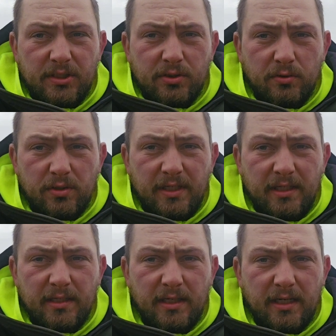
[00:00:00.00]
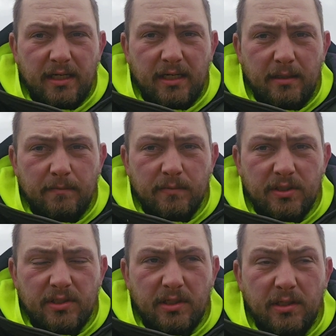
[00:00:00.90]
shortly,
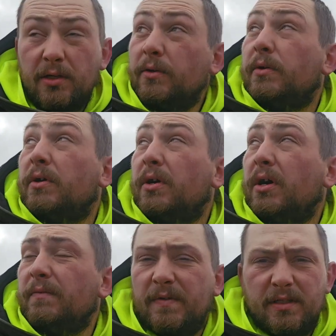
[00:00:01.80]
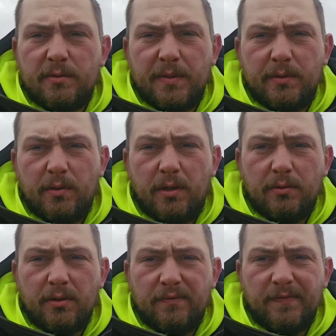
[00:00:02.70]
so hopefully this weather will
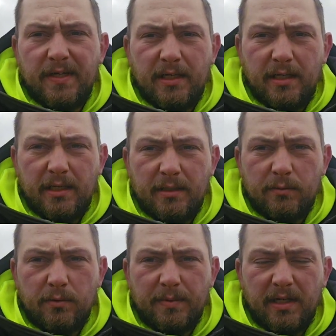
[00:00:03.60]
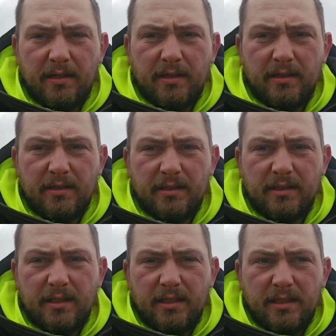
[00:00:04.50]
hold off and we'll be able to
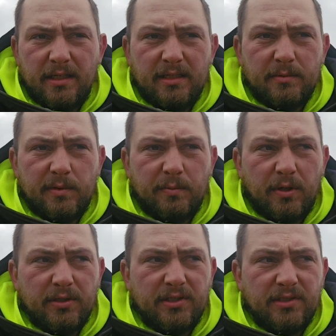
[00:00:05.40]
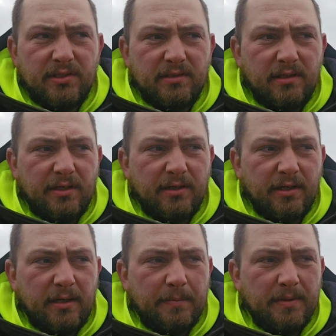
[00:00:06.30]
get some wood processed and load it
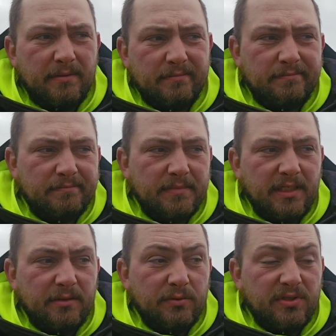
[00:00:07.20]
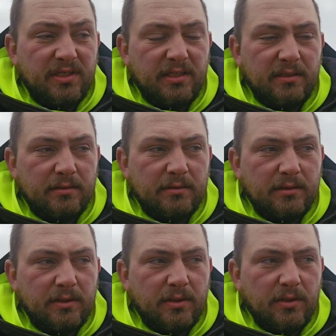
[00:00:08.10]
up, and yeah, we'll see
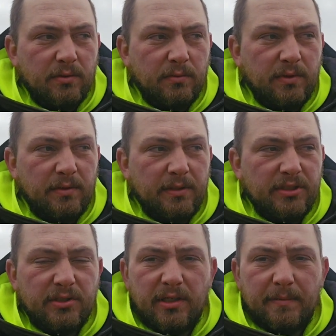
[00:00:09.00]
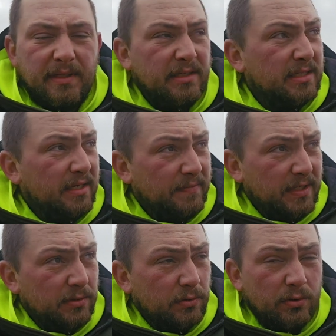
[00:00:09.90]
whether we shoot up there this
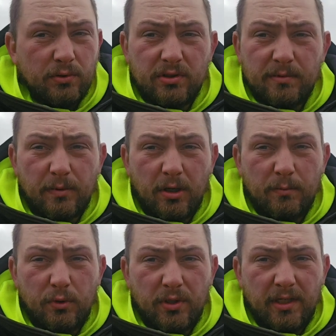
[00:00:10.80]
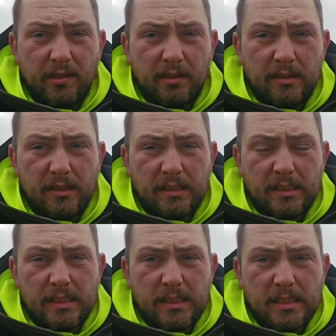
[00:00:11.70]
evening or tomorrow morning.
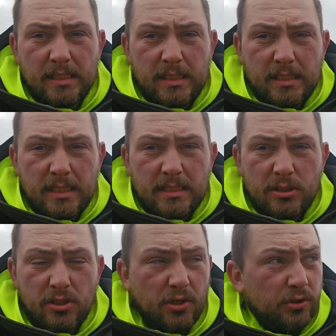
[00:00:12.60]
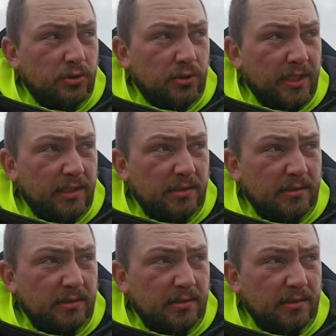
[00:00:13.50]
Not too sure yet.